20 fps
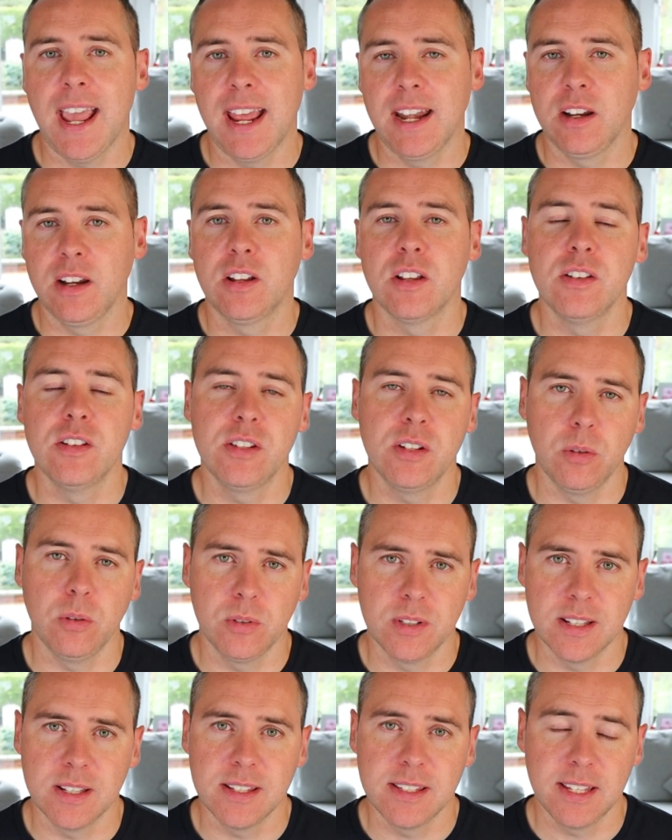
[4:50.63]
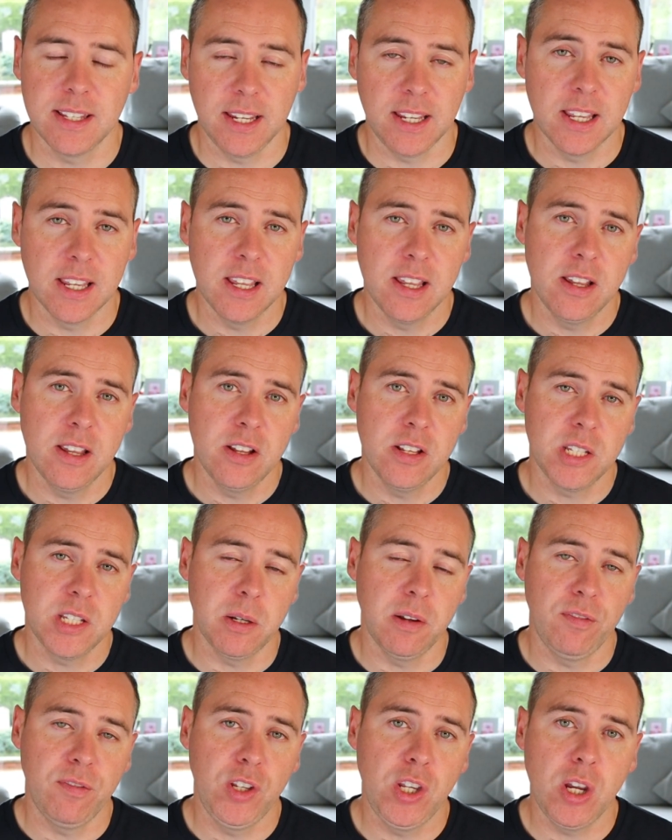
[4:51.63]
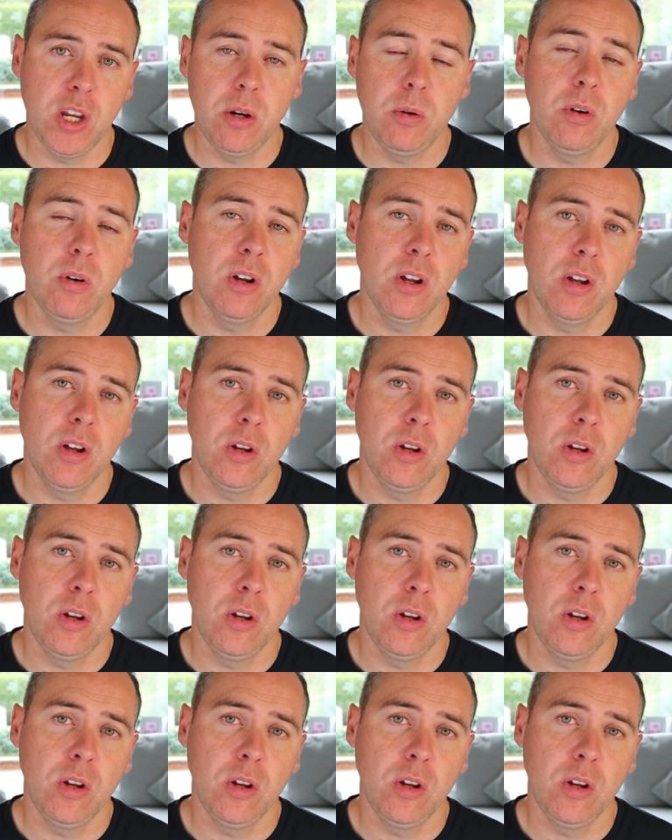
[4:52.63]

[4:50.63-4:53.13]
and consultancy. So if you,